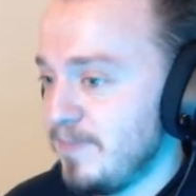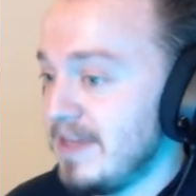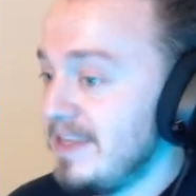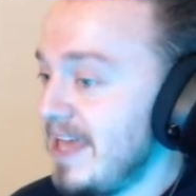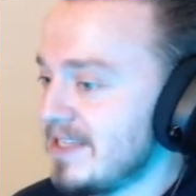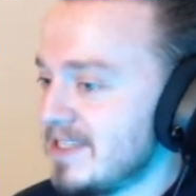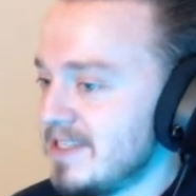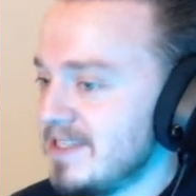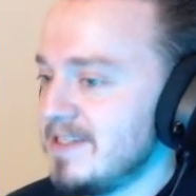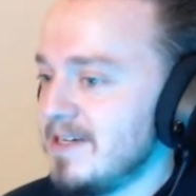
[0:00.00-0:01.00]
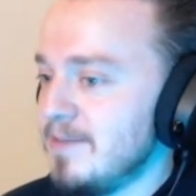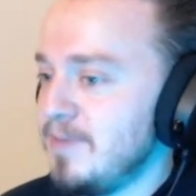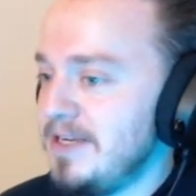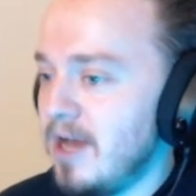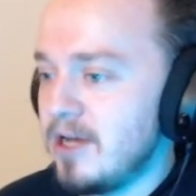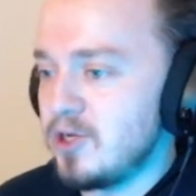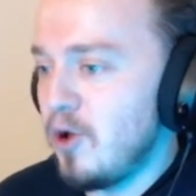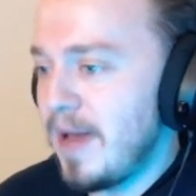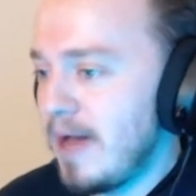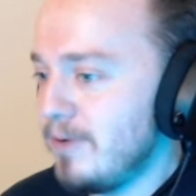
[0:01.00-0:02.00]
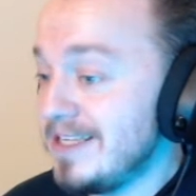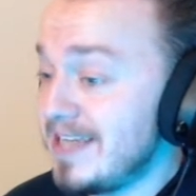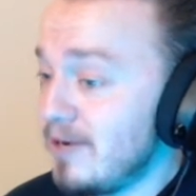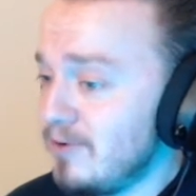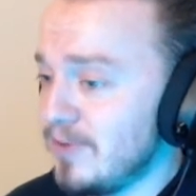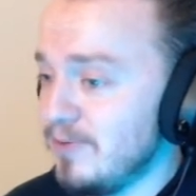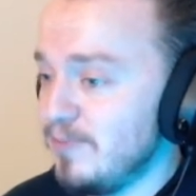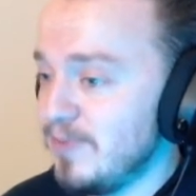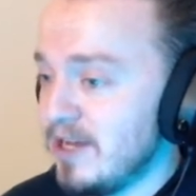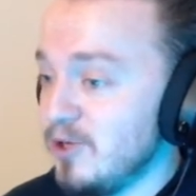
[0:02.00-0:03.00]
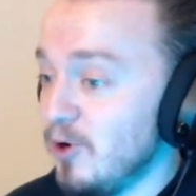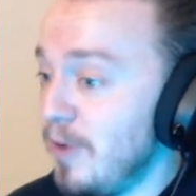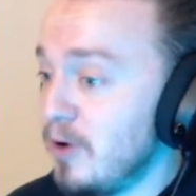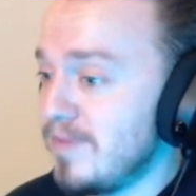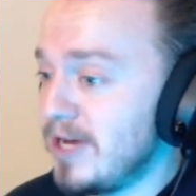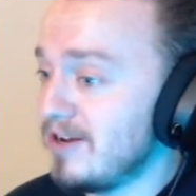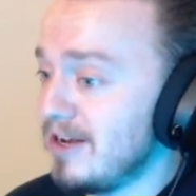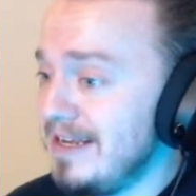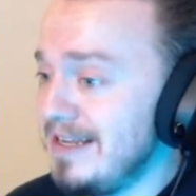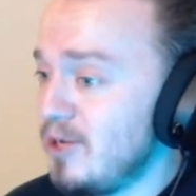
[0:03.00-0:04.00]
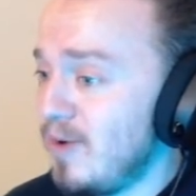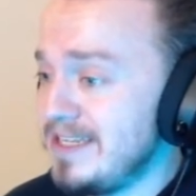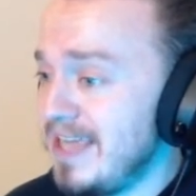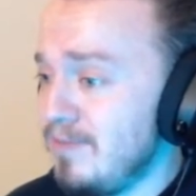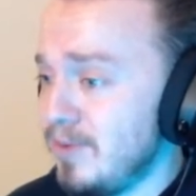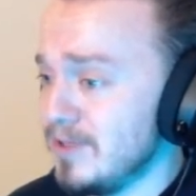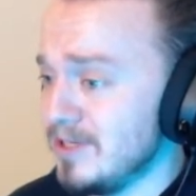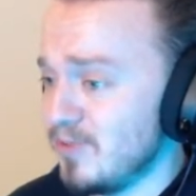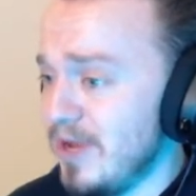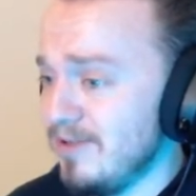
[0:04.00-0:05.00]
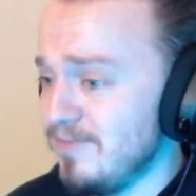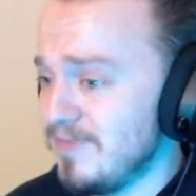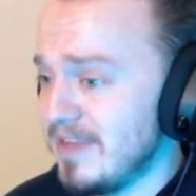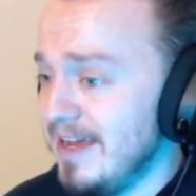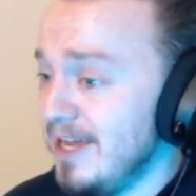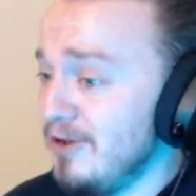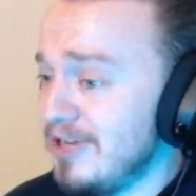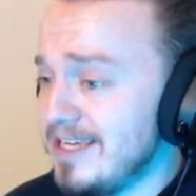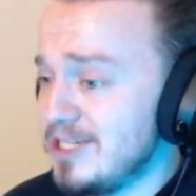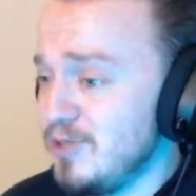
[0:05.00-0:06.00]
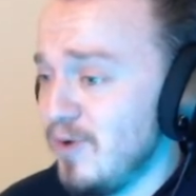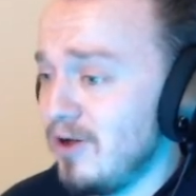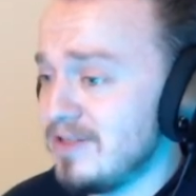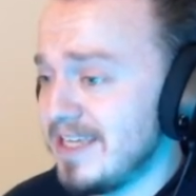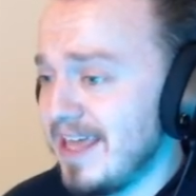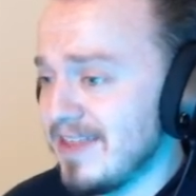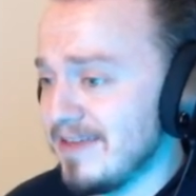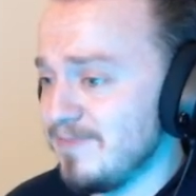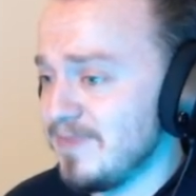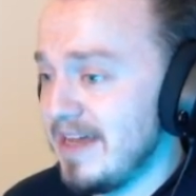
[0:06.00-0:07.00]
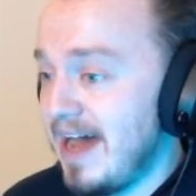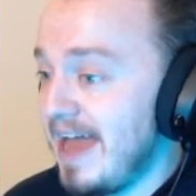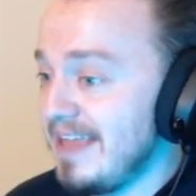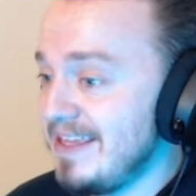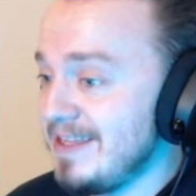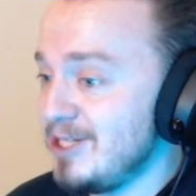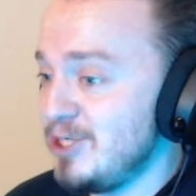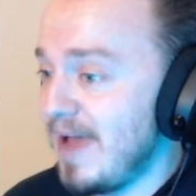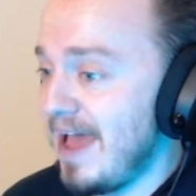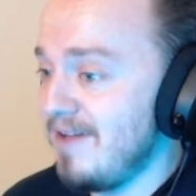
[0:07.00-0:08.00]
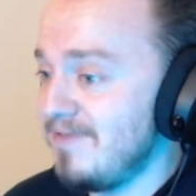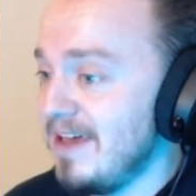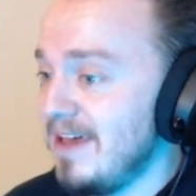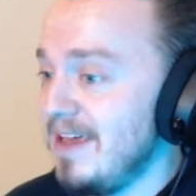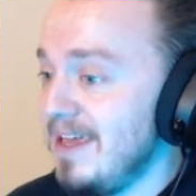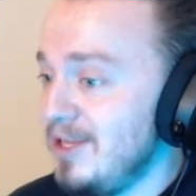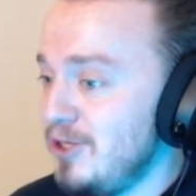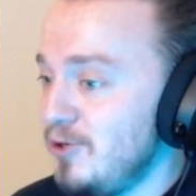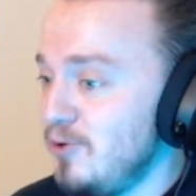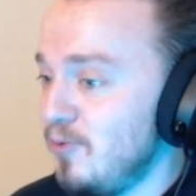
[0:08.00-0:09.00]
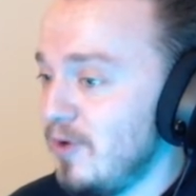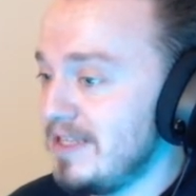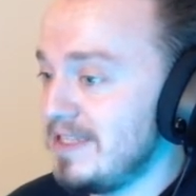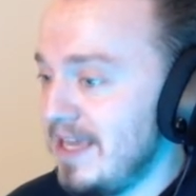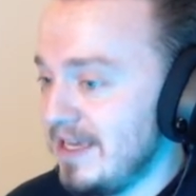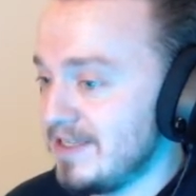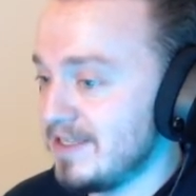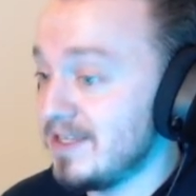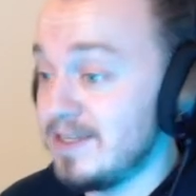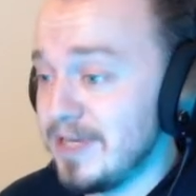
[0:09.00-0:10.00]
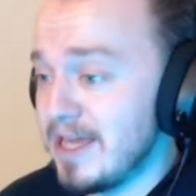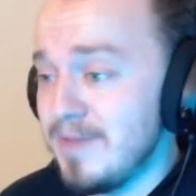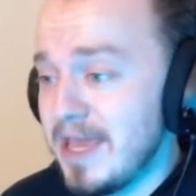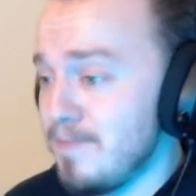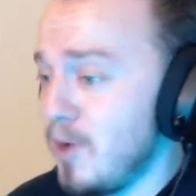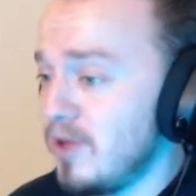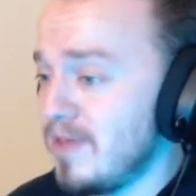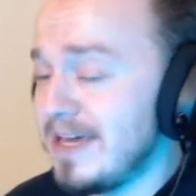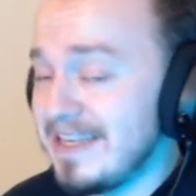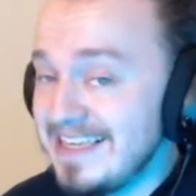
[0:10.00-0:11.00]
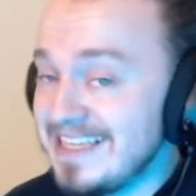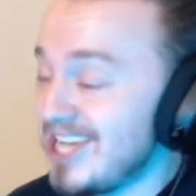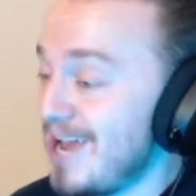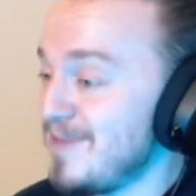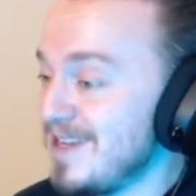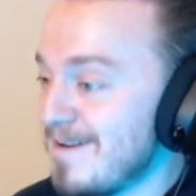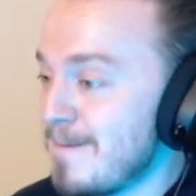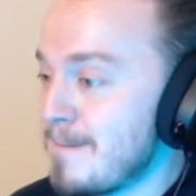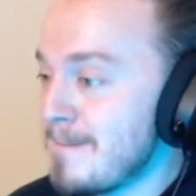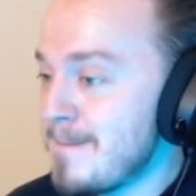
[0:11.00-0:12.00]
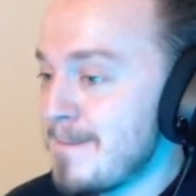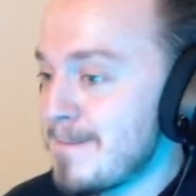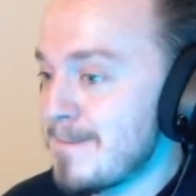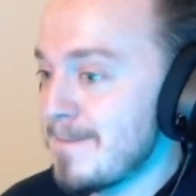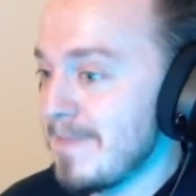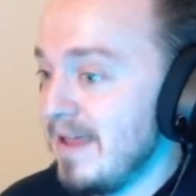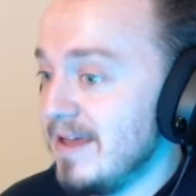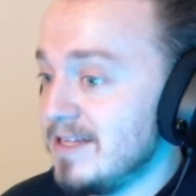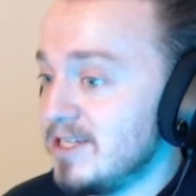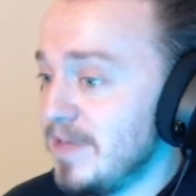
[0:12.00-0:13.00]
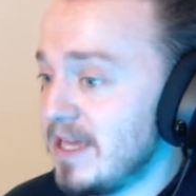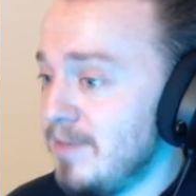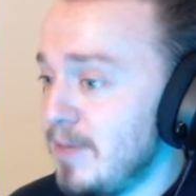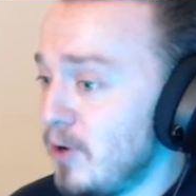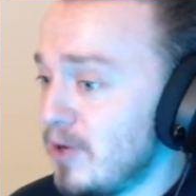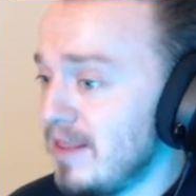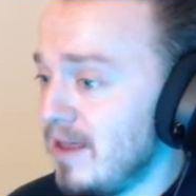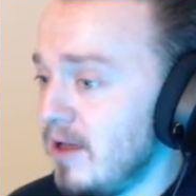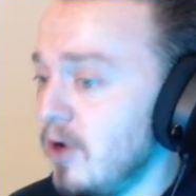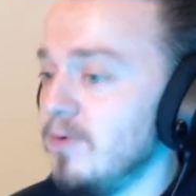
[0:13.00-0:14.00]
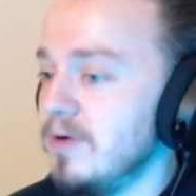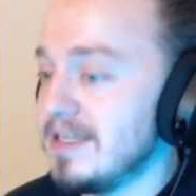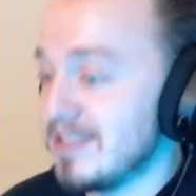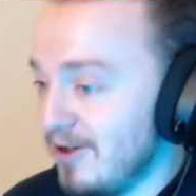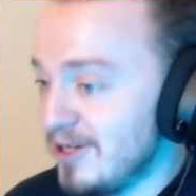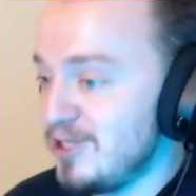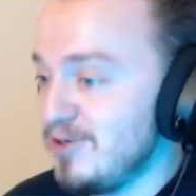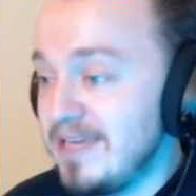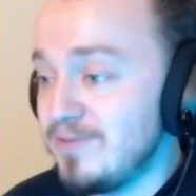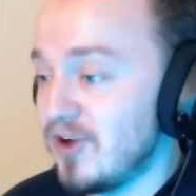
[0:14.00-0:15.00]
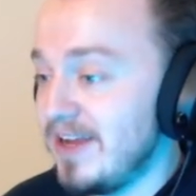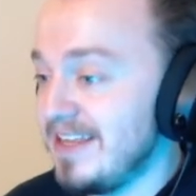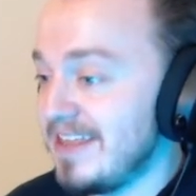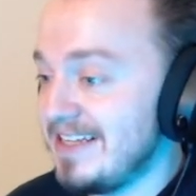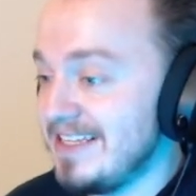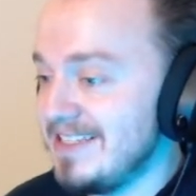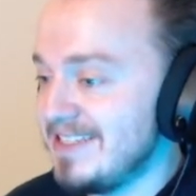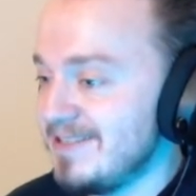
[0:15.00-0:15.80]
Yes, but not all power is terrible. Your Pokémon are clearly quite capable as well. Looking at you all together, I think that you have in you what it takes to become a Pokémon League champion. To become a Pokémon... Oh, as long as you keep training, that is.